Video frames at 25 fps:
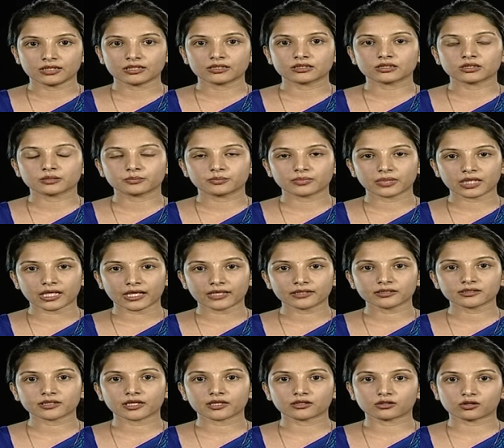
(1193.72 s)
The plant
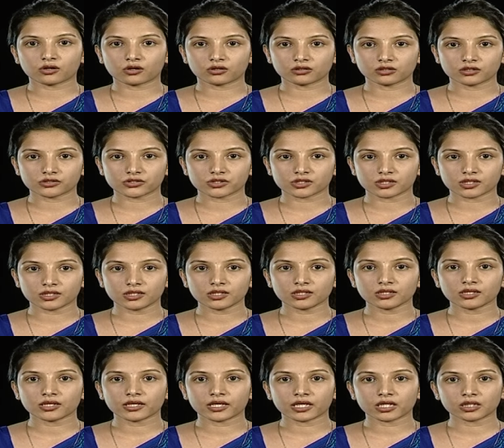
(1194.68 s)
ecology
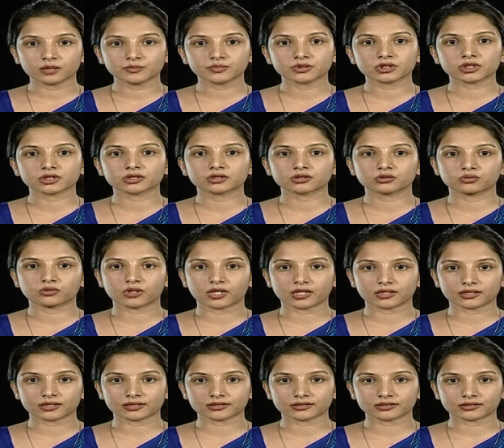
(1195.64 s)
helps us to
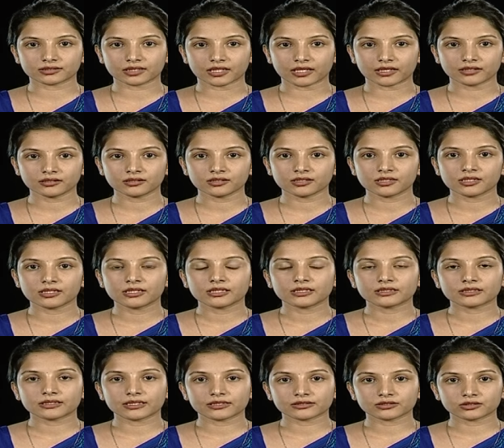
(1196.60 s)
understand
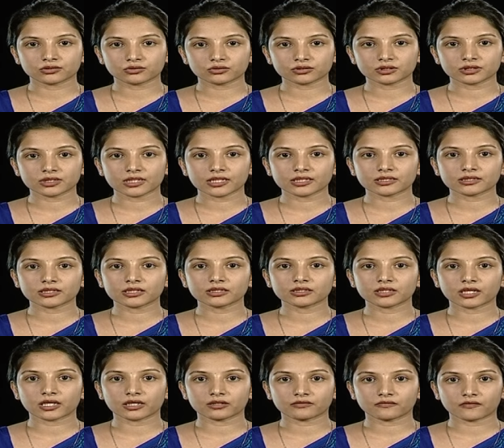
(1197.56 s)
the associated
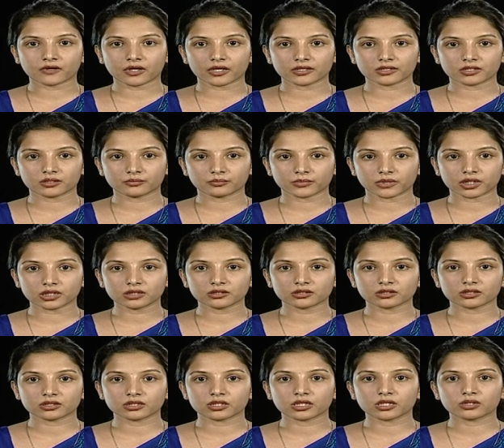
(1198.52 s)
environment
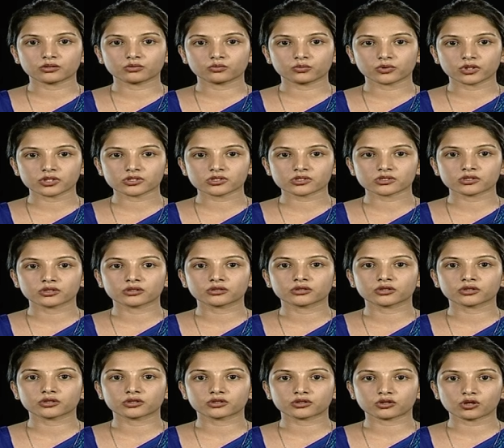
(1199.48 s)
in which the
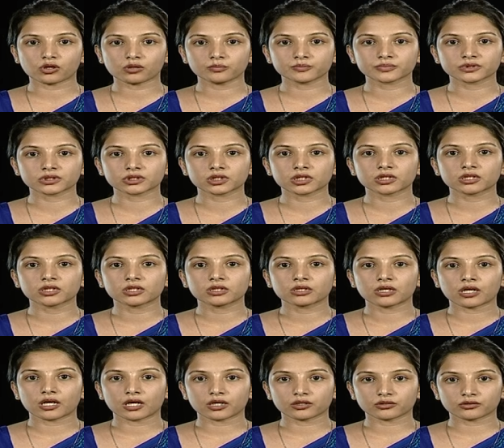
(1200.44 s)
crops
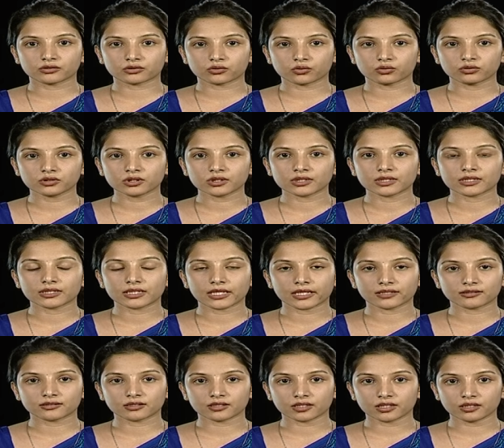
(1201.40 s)
are grown like
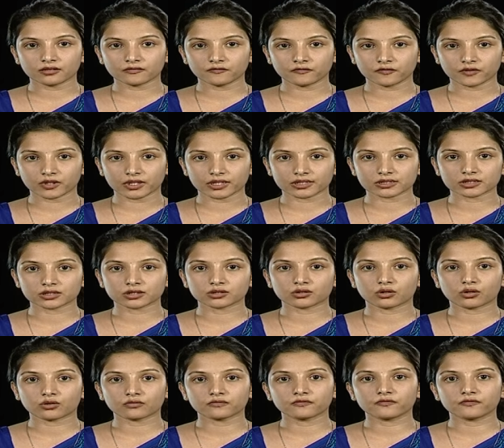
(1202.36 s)
the influence of